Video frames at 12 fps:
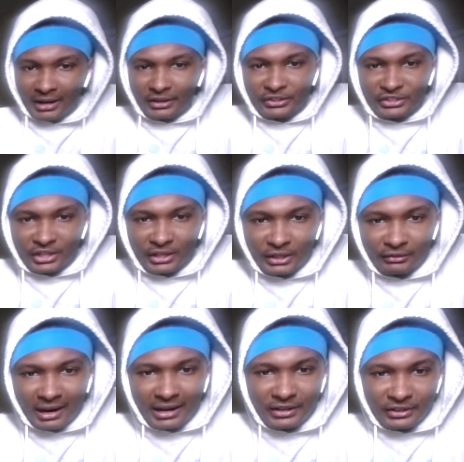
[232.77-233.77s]
here is good.
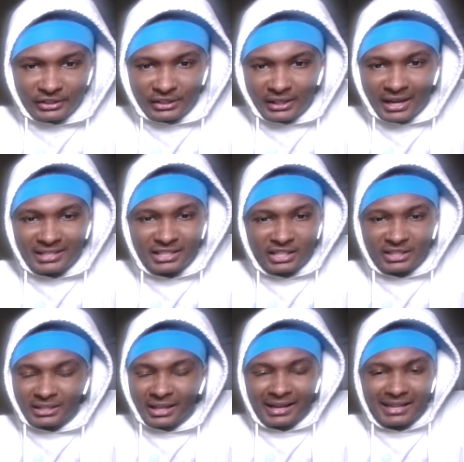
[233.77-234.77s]
Right here is good. That's a good,
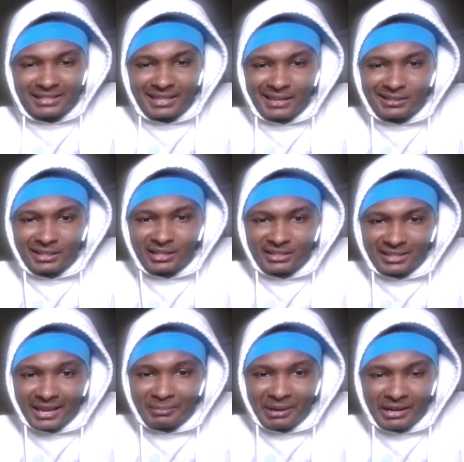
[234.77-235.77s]
like I said, that's a good
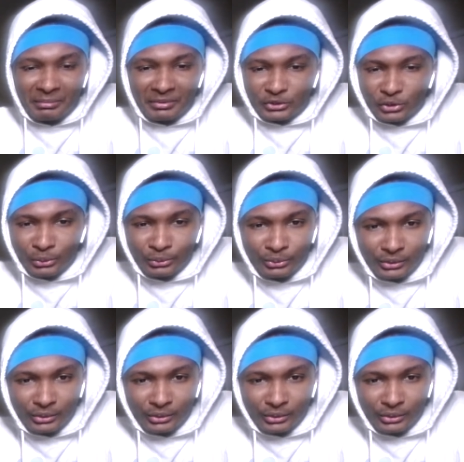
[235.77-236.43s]
take by number two.